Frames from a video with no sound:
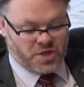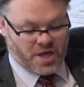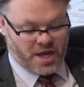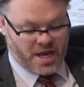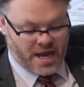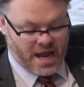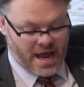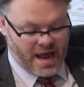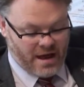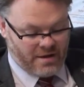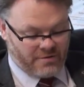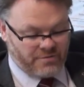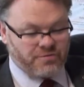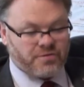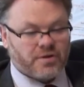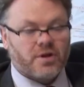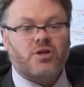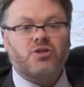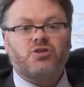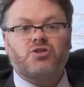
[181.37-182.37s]
they have
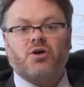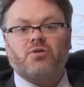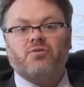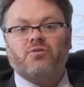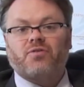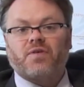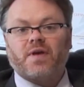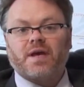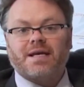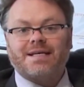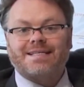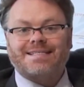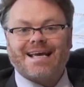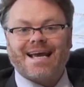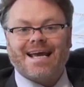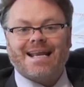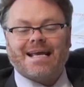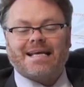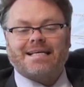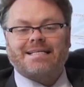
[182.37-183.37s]
done
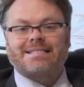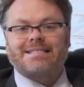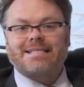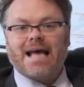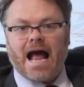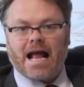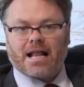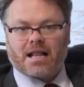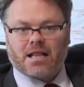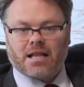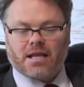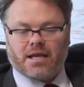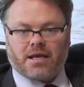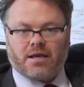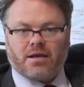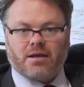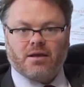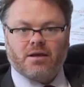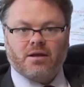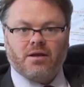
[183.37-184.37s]
things in
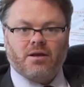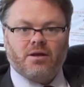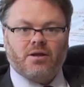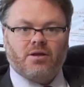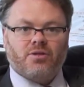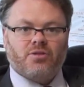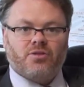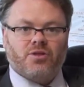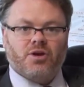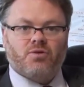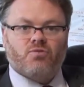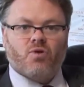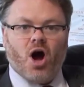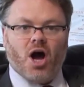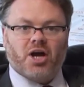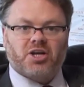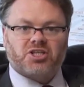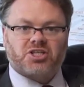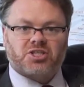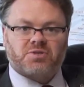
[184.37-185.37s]
exactly the
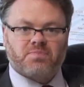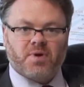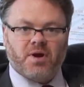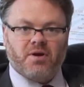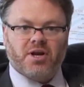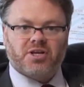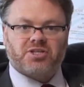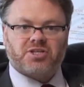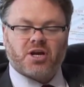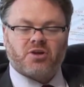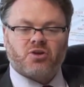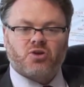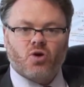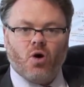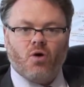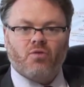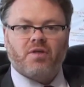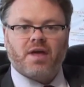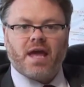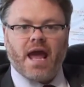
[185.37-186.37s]
right spirit and
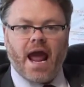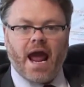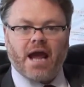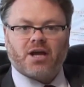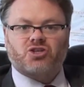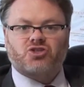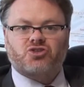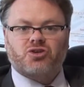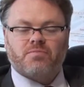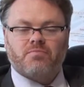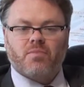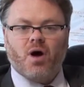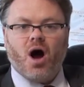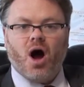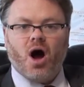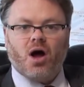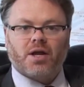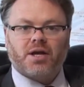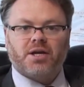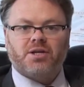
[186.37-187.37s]
gone the extra
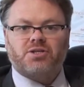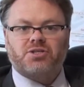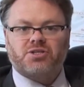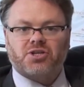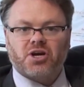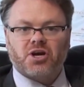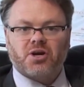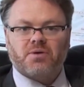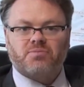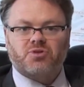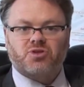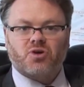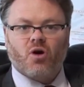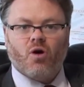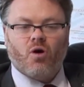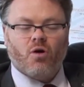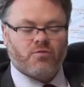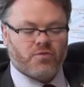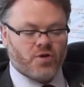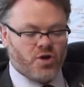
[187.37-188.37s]
mile in terms
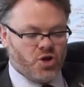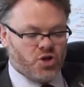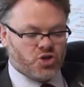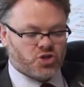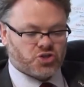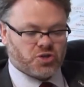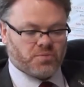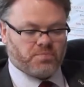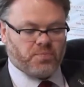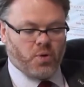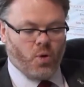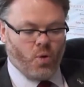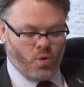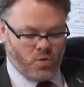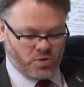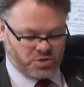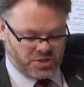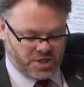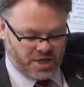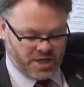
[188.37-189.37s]
of
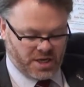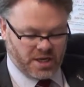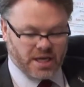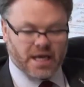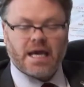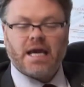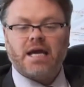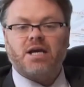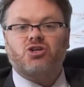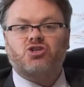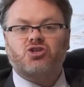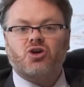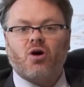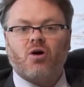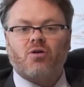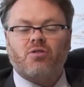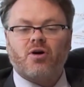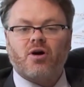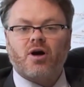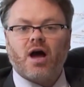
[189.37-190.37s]
supporting each
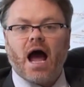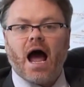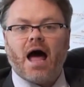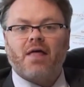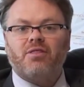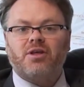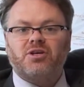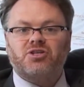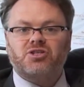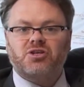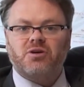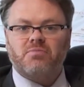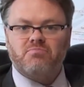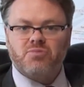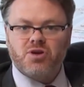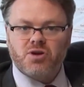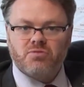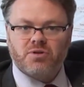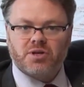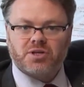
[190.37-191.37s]
other and this
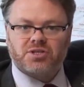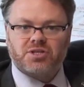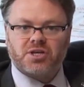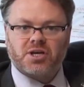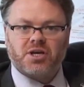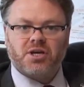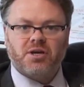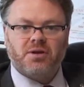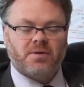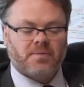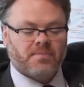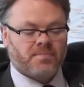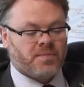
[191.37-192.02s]
community,